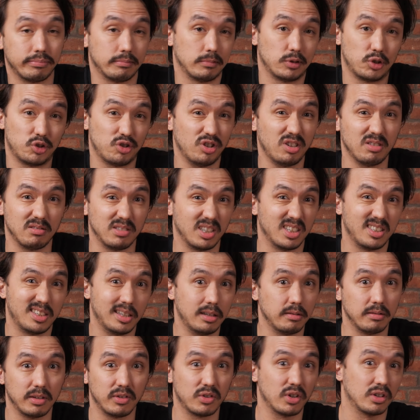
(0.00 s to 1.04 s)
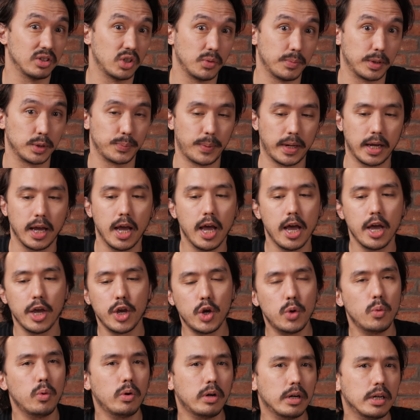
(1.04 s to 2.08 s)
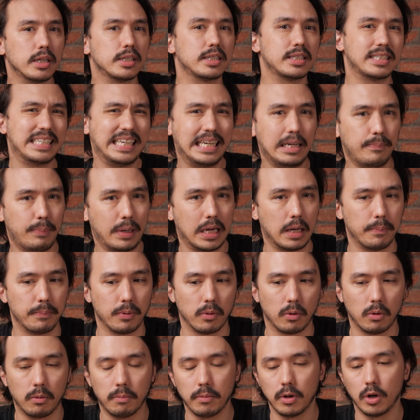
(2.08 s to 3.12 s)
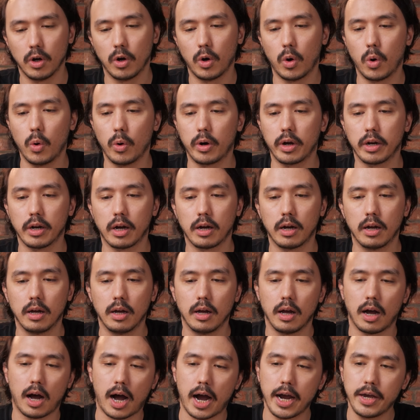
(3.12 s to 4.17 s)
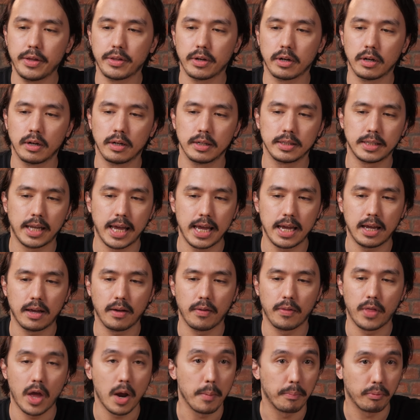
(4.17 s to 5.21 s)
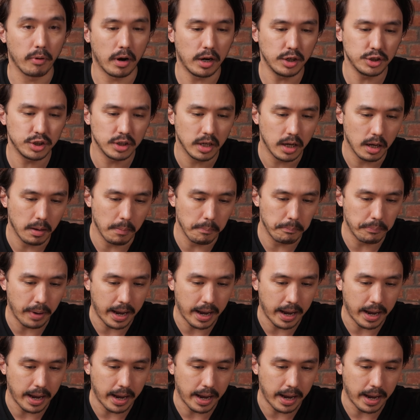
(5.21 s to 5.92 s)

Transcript: It's true, you do, you've got too much paint. You are gonna see people who are gonna either take their brush and